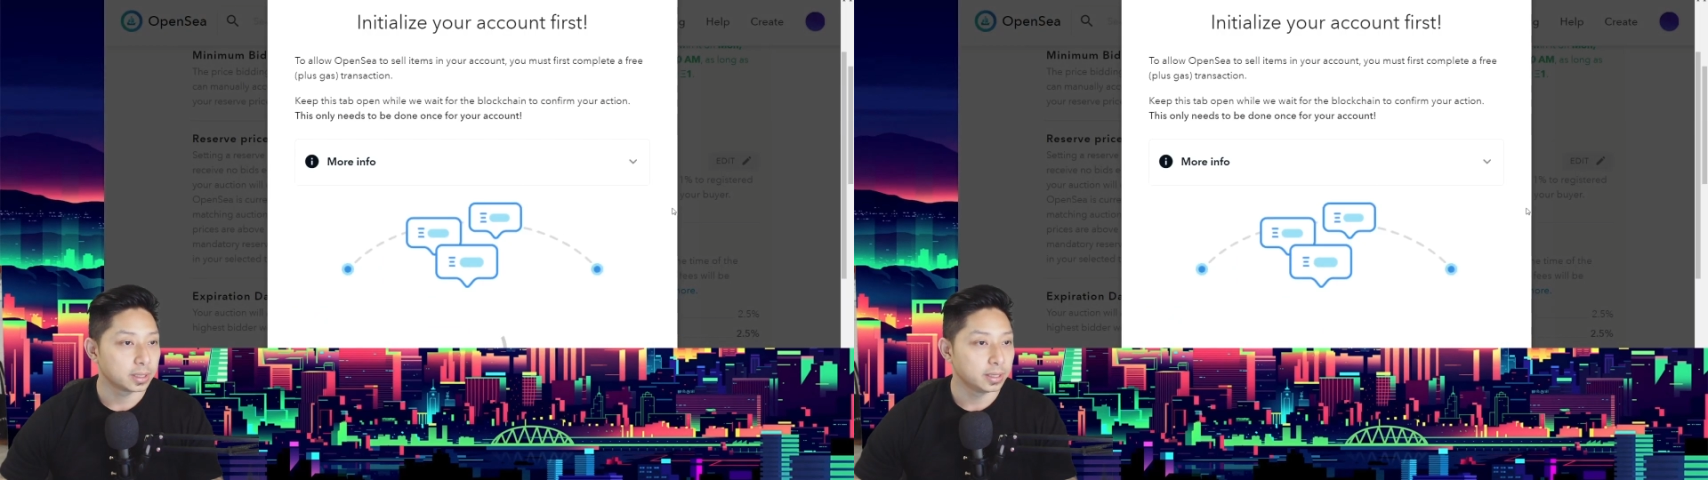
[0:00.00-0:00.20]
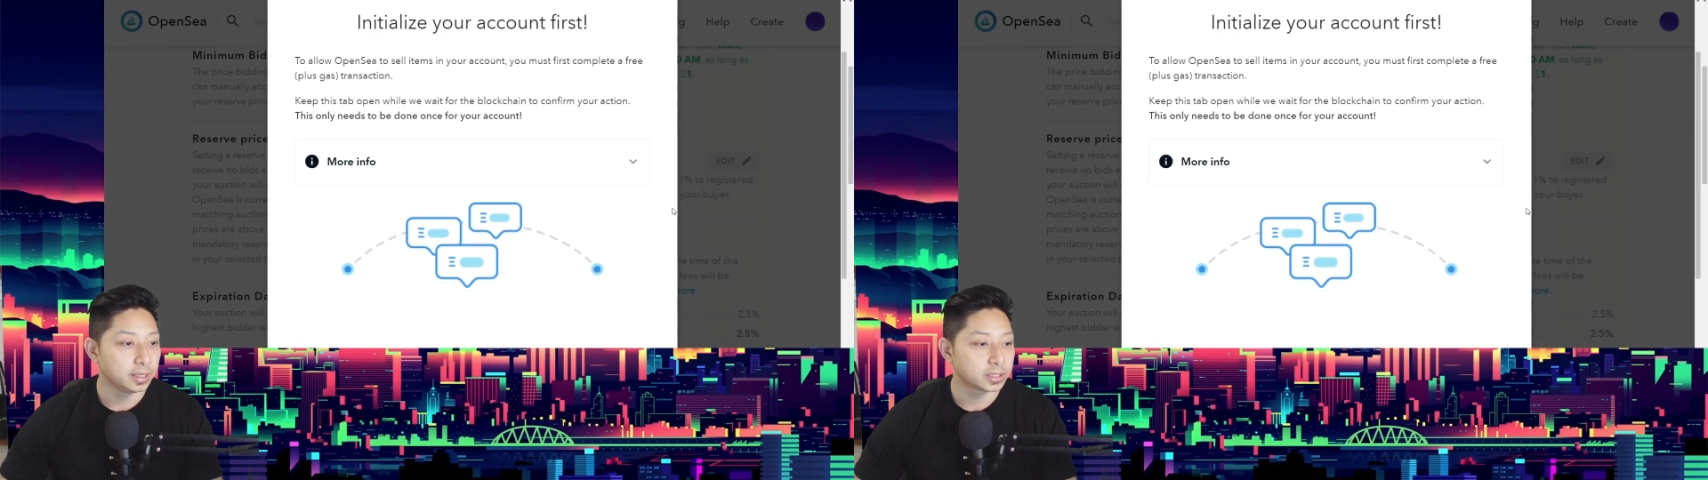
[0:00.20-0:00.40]

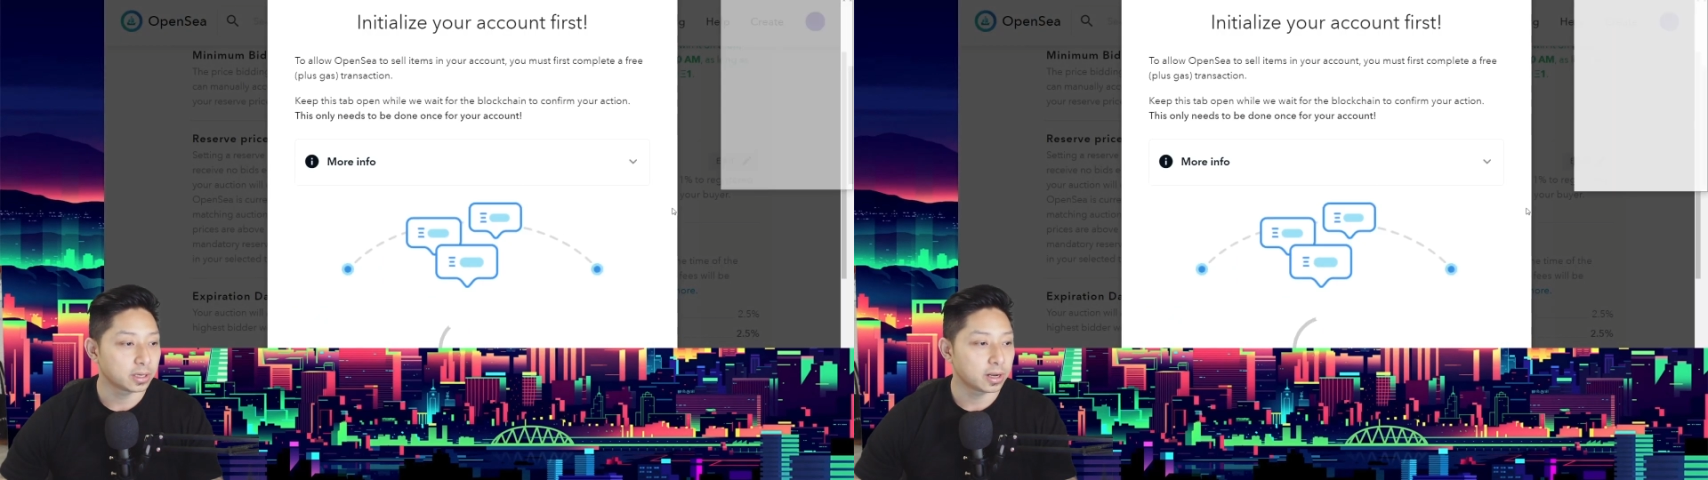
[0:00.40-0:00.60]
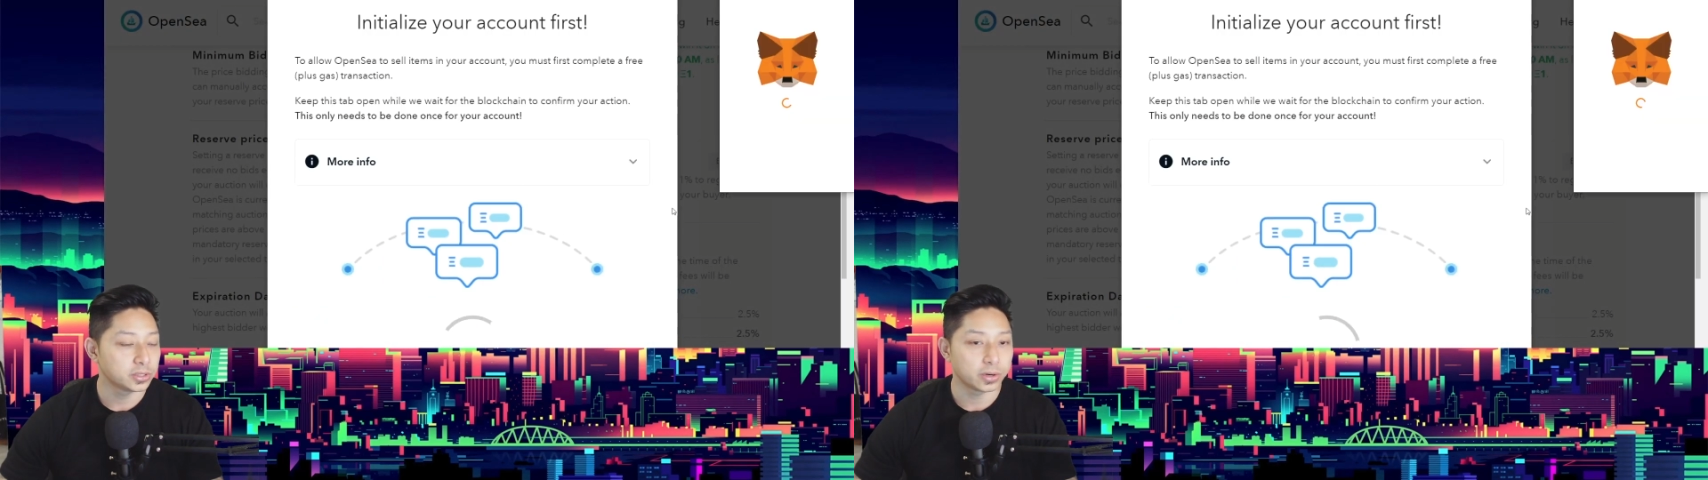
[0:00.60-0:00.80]

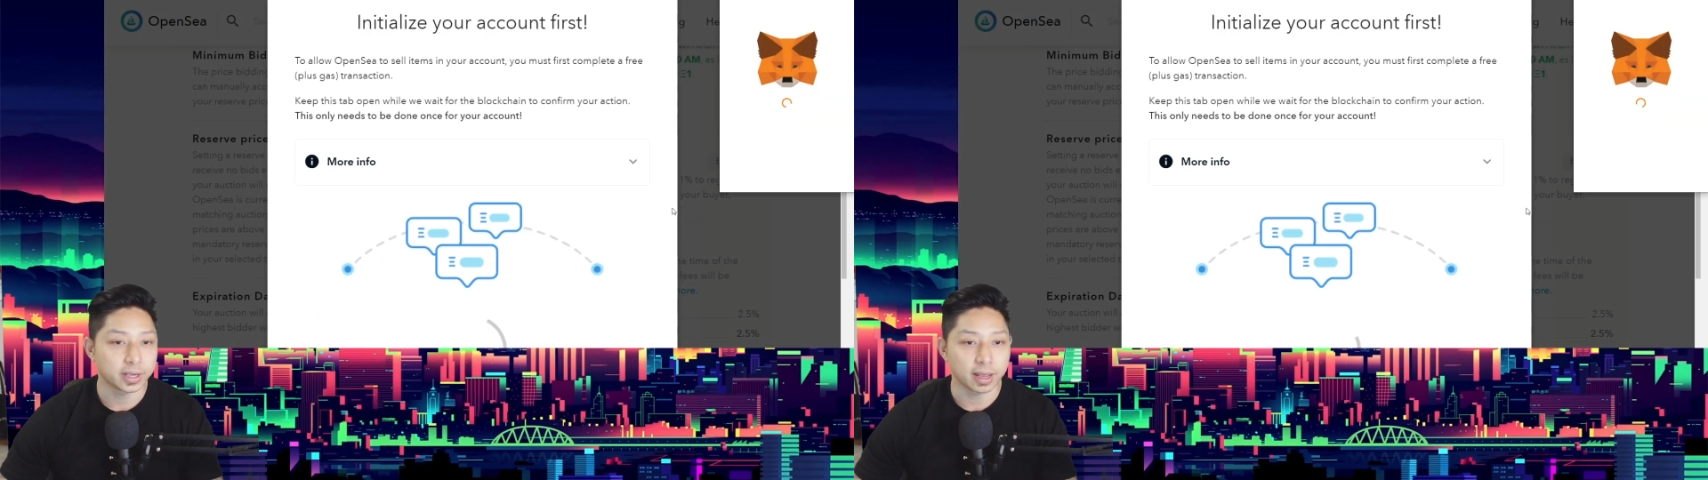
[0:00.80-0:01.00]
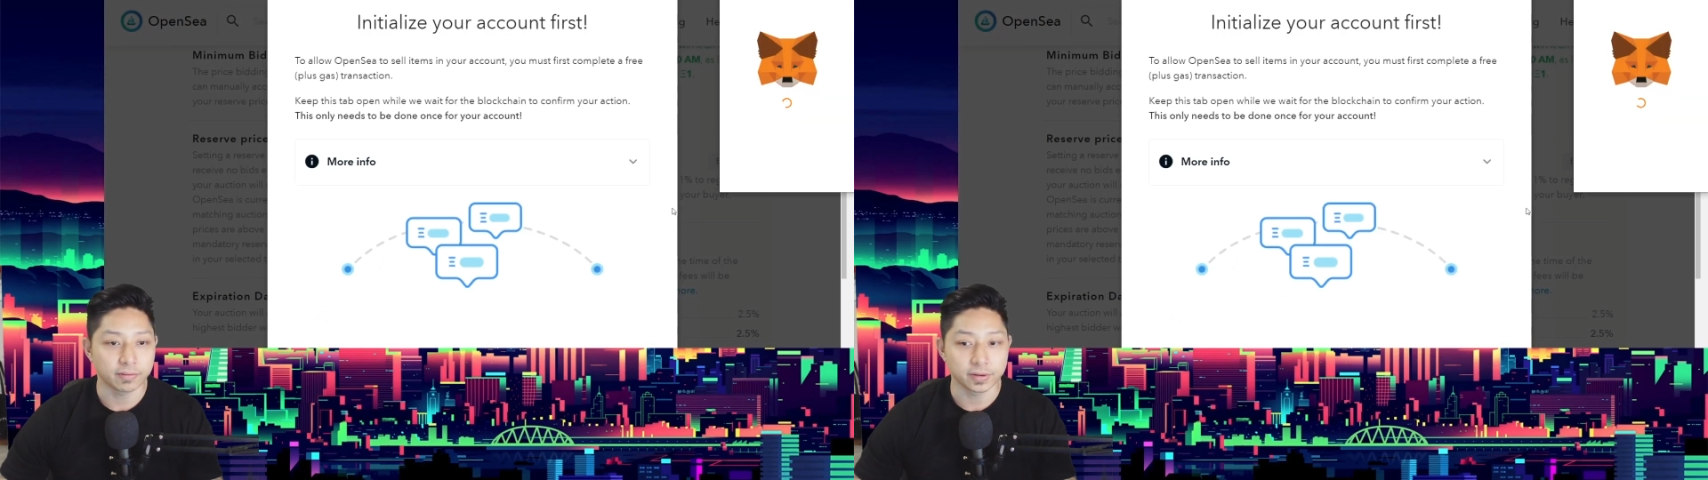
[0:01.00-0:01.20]
initialize your
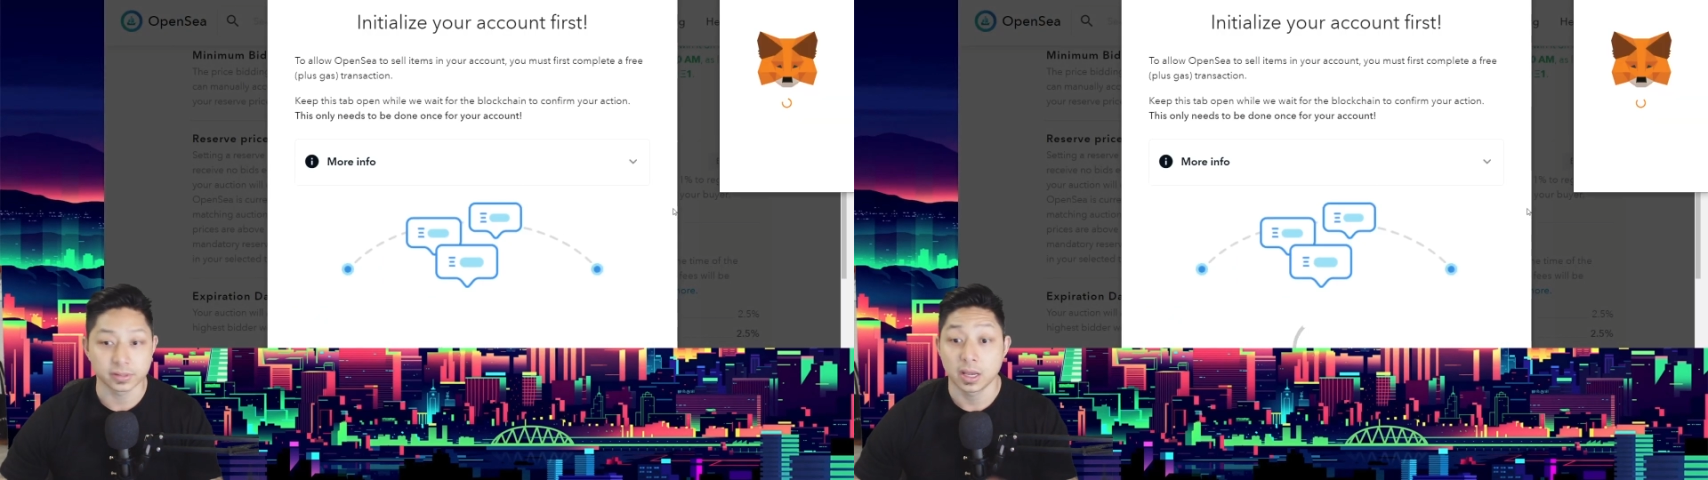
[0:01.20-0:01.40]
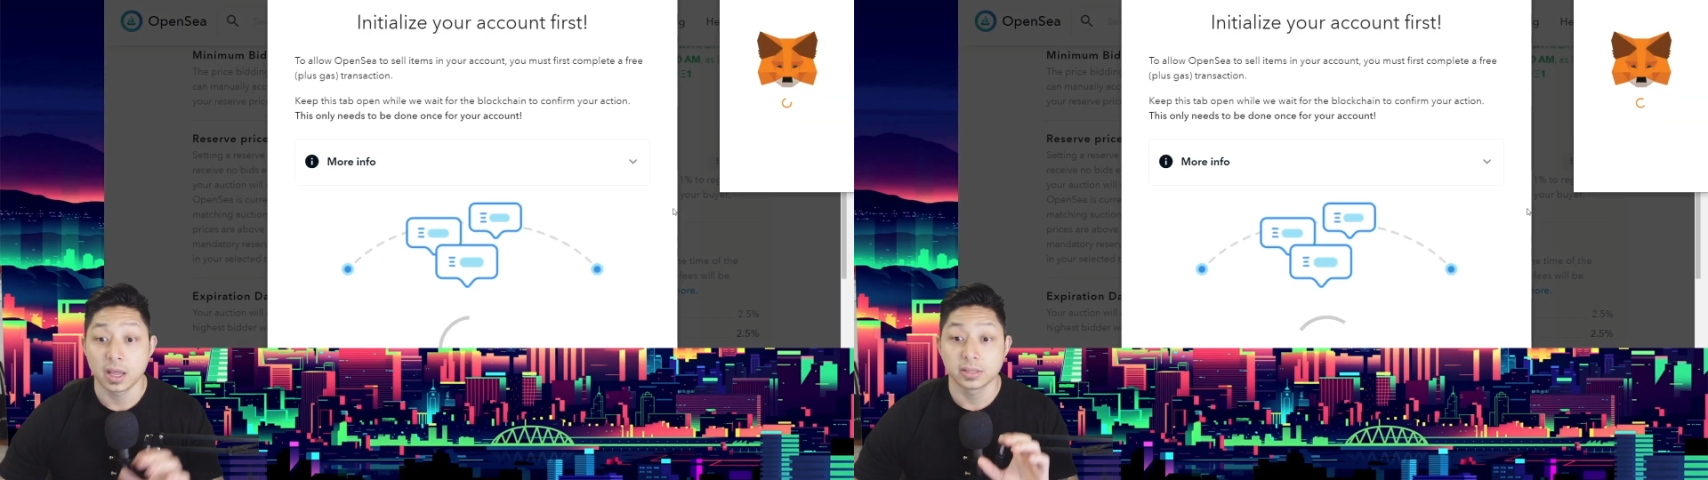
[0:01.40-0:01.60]
account first.